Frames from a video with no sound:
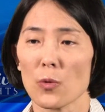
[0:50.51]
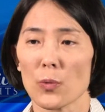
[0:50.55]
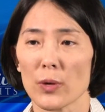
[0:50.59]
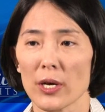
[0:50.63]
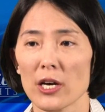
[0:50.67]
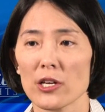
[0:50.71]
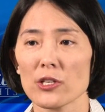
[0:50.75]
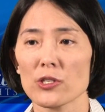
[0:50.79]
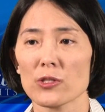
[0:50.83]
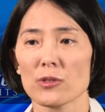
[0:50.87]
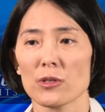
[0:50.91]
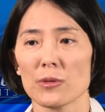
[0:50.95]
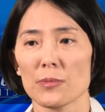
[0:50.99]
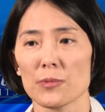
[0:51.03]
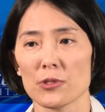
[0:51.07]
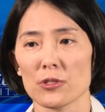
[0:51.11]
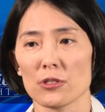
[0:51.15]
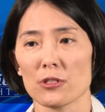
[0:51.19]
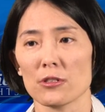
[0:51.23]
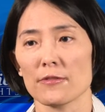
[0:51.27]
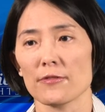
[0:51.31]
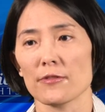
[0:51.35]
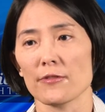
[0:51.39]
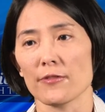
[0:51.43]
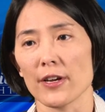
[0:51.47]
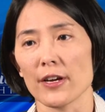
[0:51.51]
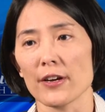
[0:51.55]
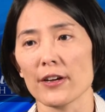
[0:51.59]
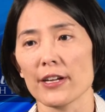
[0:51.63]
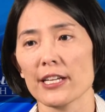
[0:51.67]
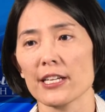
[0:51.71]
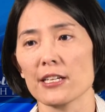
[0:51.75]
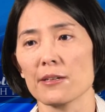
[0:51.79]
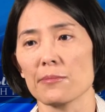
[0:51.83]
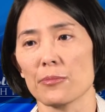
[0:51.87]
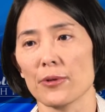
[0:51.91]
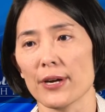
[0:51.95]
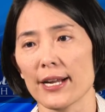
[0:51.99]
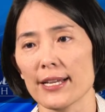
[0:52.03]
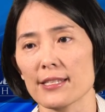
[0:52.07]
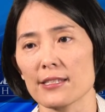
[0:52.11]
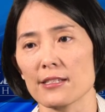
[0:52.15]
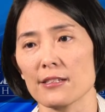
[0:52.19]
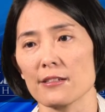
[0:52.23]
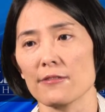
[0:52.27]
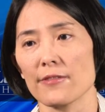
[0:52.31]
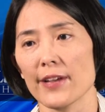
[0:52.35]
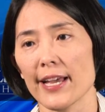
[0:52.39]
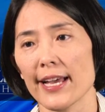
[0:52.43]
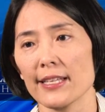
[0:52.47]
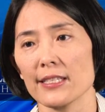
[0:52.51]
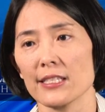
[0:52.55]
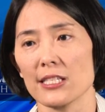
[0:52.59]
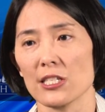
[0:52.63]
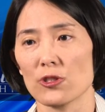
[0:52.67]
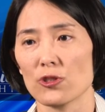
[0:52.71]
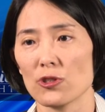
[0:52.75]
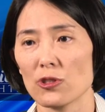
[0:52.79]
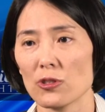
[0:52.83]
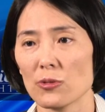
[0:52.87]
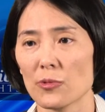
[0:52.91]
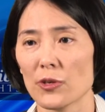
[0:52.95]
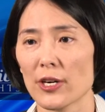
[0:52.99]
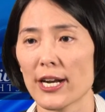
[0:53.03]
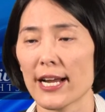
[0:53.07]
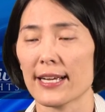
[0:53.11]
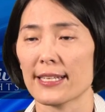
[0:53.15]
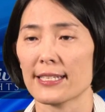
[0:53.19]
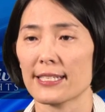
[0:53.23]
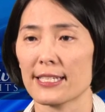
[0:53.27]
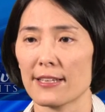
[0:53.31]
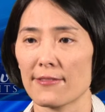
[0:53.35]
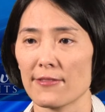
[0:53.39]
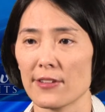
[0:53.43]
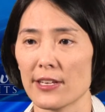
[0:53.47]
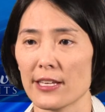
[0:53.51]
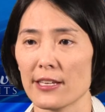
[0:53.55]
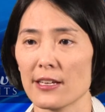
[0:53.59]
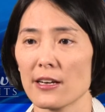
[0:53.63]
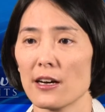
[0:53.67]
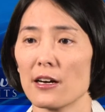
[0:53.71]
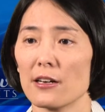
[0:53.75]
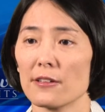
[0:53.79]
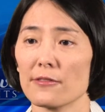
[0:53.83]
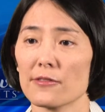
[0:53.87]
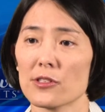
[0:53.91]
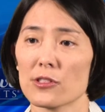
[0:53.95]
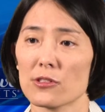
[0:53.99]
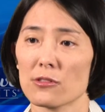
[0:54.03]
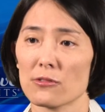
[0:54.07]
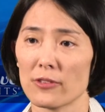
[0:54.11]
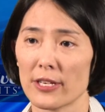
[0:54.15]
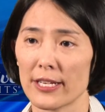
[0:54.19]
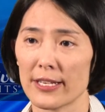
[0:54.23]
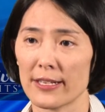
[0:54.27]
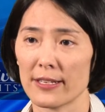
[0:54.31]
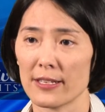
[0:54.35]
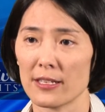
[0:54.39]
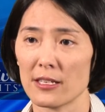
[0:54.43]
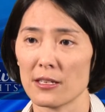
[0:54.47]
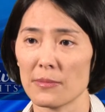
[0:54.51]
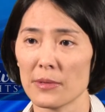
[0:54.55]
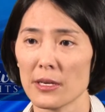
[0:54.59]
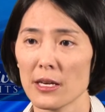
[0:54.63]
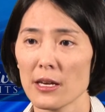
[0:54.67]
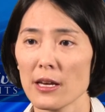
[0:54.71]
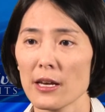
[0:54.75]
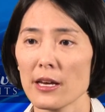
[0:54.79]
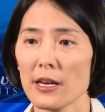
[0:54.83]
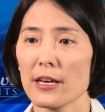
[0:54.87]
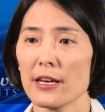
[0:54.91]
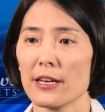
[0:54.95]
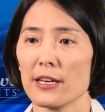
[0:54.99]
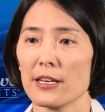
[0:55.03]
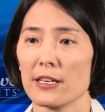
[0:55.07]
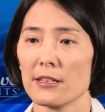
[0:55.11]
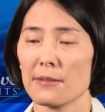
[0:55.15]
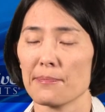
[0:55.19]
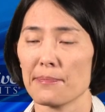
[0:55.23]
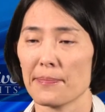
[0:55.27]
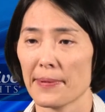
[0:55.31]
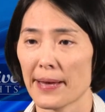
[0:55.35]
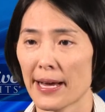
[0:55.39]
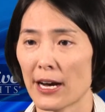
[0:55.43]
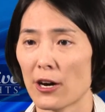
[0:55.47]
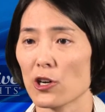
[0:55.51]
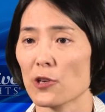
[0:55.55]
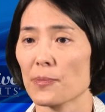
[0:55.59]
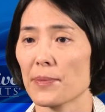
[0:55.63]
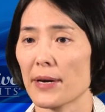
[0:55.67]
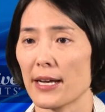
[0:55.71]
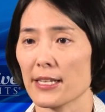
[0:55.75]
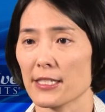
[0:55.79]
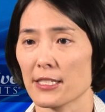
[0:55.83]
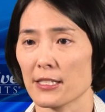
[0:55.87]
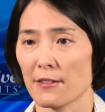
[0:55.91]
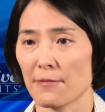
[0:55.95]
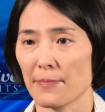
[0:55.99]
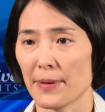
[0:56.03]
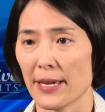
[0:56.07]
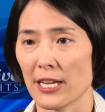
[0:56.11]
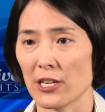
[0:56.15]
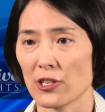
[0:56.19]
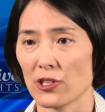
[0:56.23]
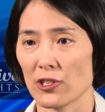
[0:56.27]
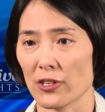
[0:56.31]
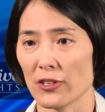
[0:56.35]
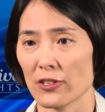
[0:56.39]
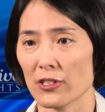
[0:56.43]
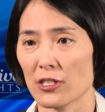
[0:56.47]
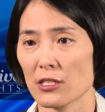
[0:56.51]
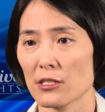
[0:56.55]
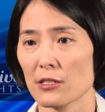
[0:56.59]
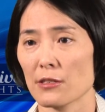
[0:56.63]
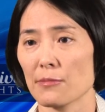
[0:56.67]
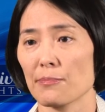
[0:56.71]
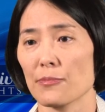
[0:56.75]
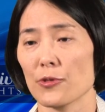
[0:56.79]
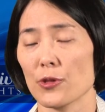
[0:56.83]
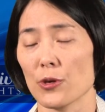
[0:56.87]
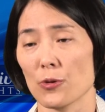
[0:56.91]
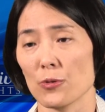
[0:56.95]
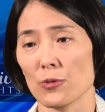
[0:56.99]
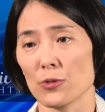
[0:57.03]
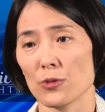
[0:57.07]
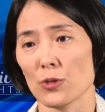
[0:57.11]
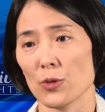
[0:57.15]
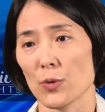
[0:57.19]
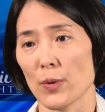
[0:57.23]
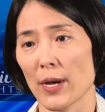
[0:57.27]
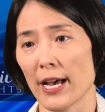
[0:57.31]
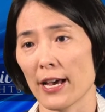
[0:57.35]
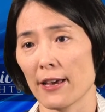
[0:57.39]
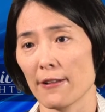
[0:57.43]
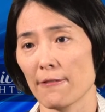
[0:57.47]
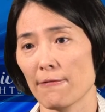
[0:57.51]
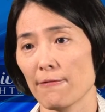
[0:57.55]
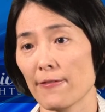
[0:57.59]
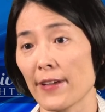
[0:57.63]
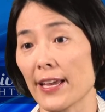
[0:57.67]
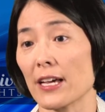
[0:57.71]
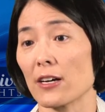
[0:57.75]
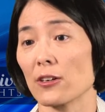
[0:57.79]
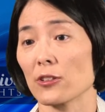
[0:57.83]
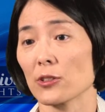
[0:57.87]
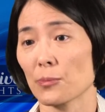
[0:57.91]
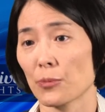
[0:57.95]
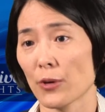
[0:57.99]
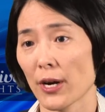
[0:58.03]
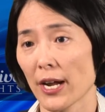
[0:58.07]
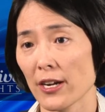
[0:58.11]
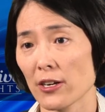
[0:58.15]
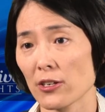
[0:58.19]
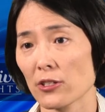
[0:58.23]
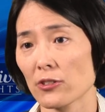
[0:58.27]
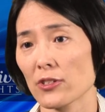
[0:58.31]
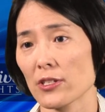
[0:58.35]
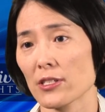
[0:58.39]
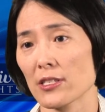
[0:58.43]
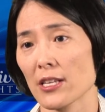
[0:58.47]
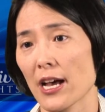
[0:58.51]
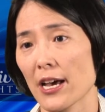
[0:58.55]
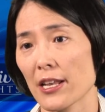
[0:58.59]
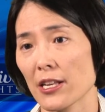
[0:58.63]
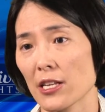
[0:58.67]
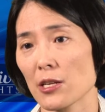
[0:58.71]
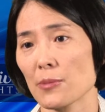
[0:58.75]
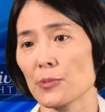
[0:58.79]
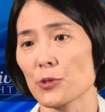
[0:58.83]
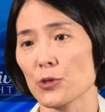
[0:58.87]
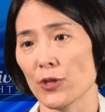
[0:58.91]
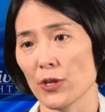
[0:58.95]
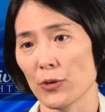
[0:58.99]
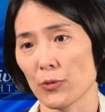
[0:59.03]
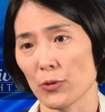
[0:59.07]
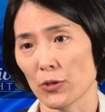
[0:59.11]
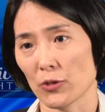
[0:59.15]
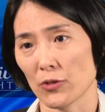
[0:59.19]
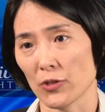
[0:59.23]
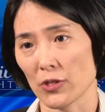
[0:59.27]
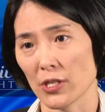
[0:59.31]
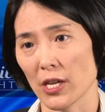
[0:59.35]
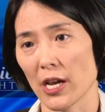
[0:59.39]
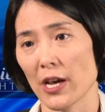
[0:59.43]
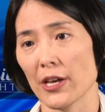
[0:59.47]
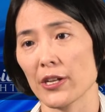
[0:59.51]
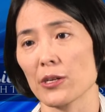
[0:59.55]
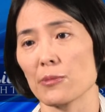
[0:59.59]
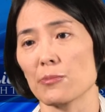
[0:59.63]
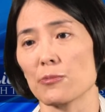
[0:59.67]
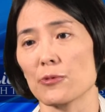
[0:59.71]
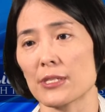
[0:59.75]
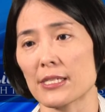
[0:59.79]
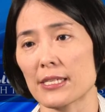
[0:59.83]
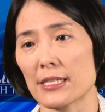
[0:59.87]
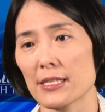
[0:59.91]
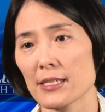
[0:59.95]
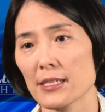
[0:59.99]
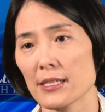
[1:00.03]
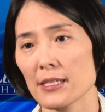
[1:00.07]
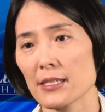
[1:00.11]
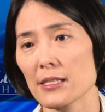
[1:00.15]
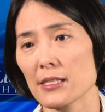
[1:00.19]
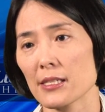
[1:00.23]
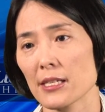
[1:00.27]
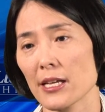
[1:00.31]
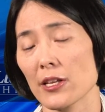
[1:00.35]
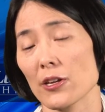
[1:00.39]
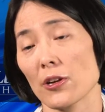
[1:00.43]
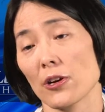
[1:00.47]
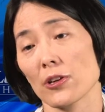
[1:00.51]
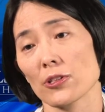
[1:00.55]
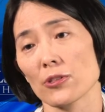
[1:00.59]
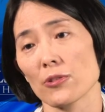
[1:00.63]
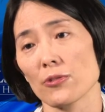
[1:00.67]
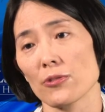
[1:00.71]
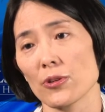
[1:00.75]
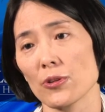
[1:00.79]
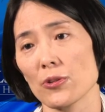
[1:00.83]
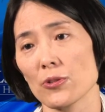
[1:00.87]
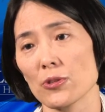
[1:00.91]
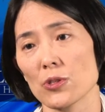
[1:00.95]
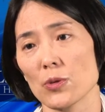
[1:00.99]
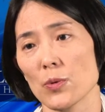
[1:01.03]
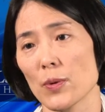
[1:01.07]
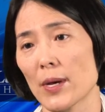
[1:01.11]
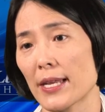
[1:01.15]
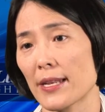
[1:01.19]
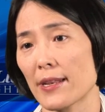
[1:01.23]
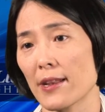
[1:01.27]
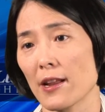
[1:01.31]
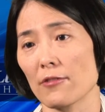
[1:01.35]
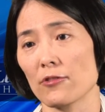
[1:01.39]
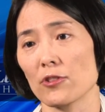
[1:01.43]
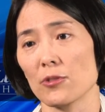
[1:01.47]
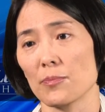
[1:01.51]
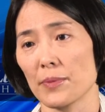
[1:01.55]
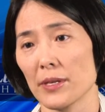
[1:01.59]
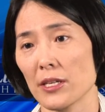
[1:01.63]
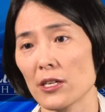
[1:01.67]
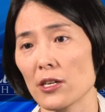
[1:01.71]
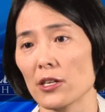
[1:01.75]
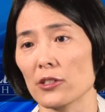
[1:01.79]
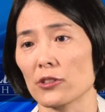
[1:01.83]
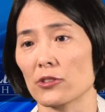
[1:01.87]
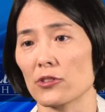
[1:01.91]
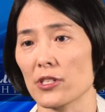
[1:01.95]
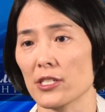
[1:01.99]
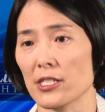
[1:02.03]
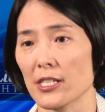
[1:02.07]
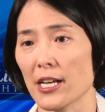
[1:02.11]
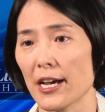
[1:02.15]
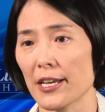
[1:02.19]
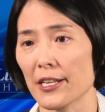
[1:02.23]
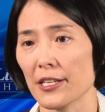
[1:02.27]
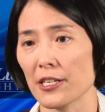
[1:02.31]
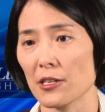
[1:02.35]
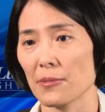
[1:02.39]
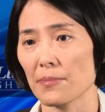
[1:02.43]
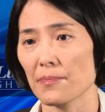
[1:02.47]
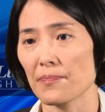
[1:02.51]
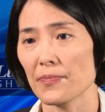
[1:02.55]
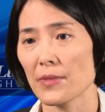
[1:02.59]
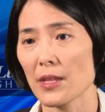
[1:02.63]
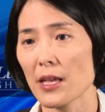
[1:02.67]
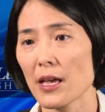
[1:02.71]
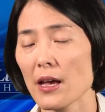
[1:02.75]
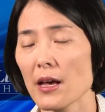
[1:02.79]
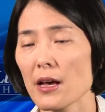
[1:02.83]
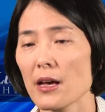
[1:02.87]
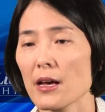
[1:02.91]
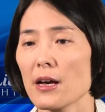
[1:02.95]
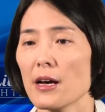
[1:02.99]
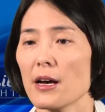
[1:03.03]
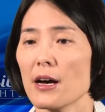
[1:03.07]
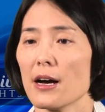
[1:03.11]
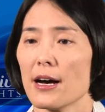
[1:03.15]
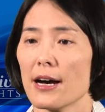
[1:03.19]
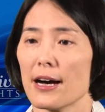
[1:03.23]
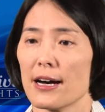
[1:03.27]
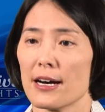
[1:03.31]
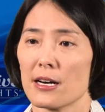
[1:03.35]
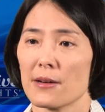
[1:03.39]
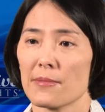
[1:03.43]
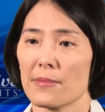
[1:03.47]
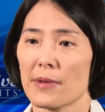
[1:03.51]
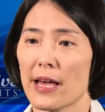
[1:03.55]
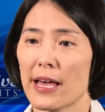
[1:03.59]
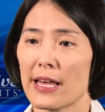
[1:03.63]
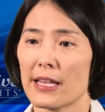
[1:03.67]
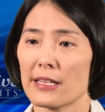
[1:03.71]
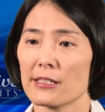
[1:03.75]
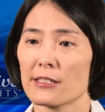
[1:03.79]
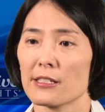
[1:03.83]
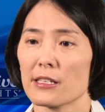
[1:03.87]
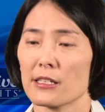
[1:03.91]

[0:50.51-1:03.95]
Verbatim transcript: we also observed very impressive anti-tumor activity of ceritinib in ALK-positive patients, those who had failed prior crizotinib, so they were crizotinib resistance, and also those who had never been on crizotinib. Um, and